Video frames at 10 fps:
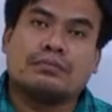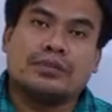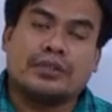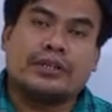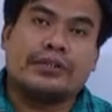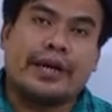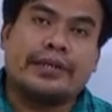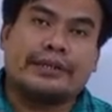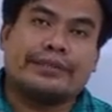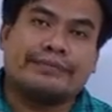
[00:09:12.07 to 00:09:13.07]
You can try
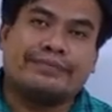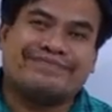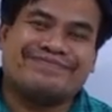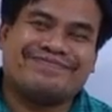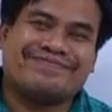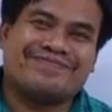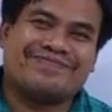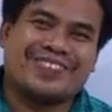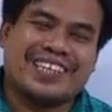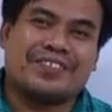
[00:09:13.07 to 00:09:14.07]
it,
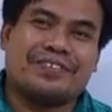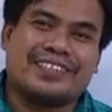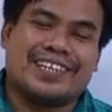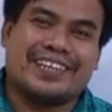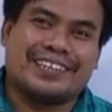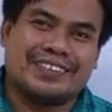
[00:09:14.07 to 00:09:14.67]
as I was telling.